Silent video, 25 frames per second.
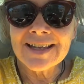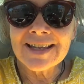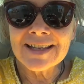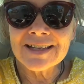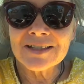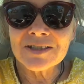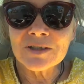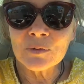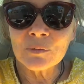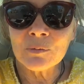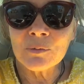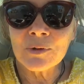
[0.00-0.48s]

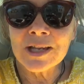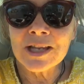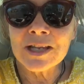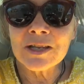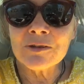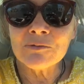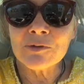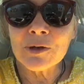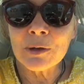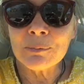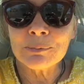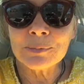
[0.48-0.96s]
as a way
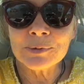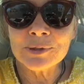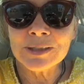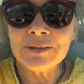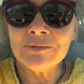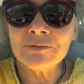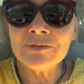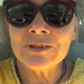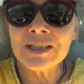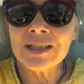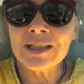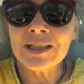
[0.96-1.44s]
of
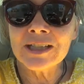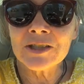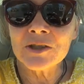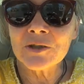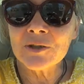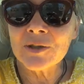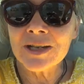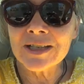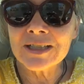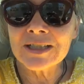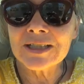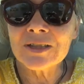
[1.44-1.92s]
uplifting and
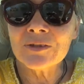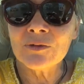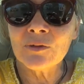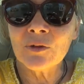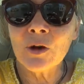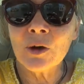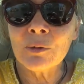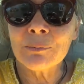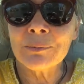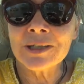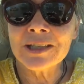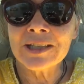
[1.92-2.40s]

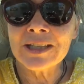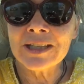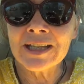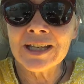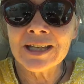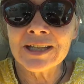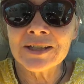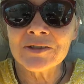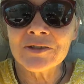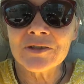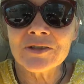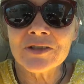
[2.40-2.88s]
transforming
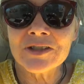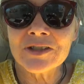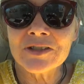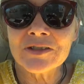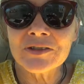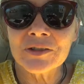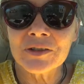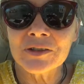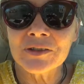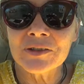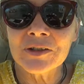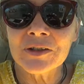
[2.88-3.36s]
the
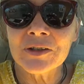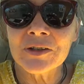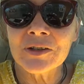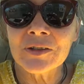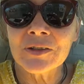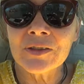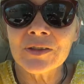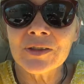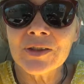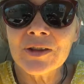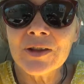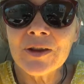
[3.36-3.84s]
energies on
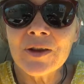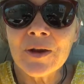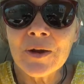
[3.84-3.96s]
earth.